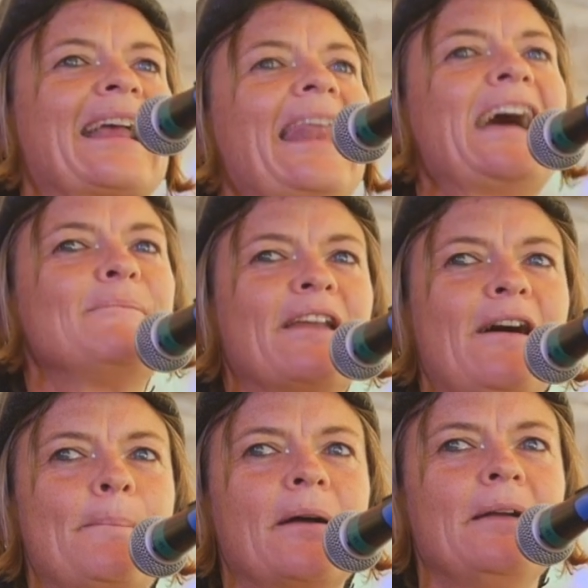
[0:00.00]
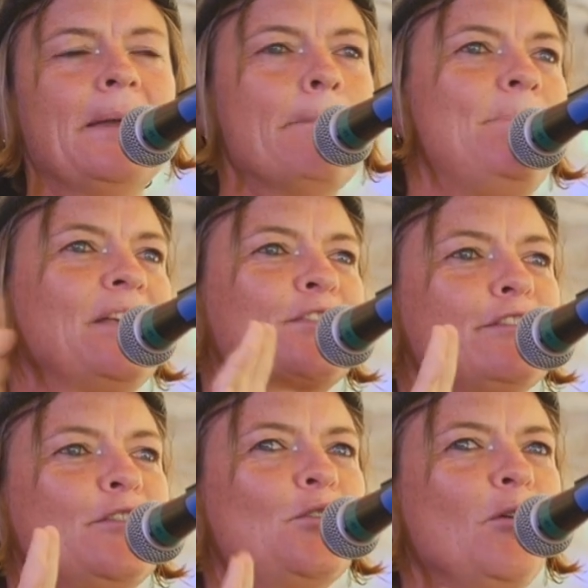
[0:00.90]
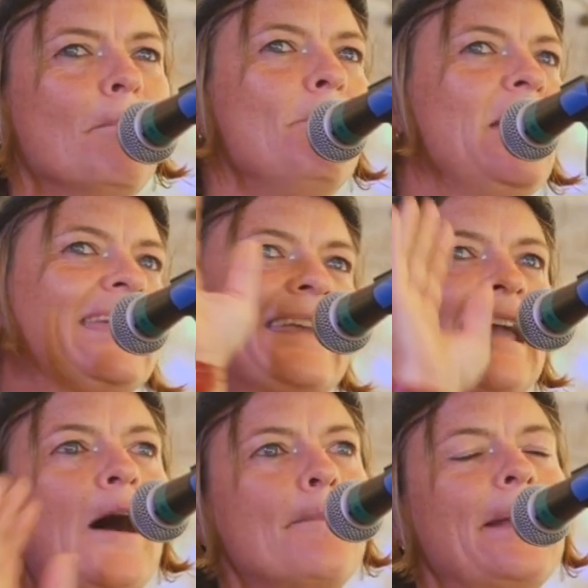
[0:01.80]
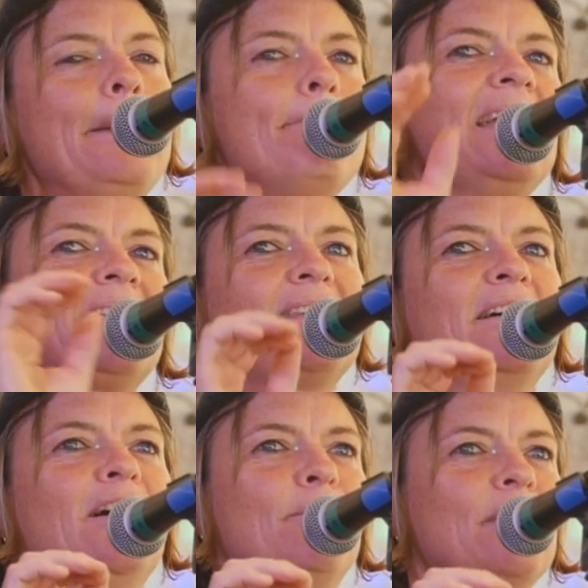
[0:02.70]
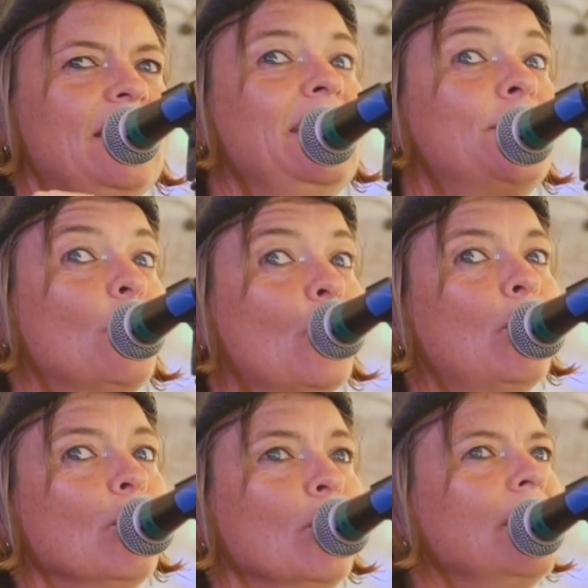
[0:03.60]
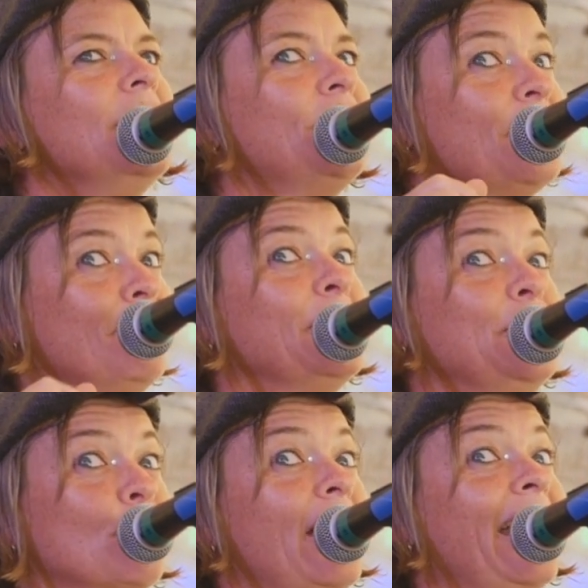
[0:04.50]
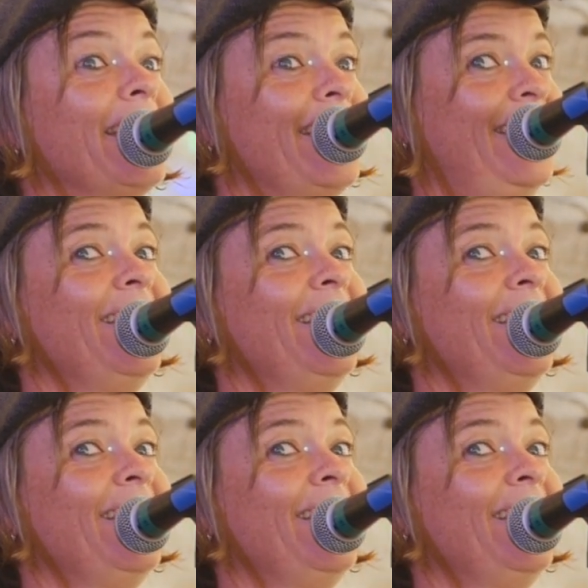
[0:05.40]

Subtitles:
glam it up, best of all, make it up and mix it up. It's all simply drag.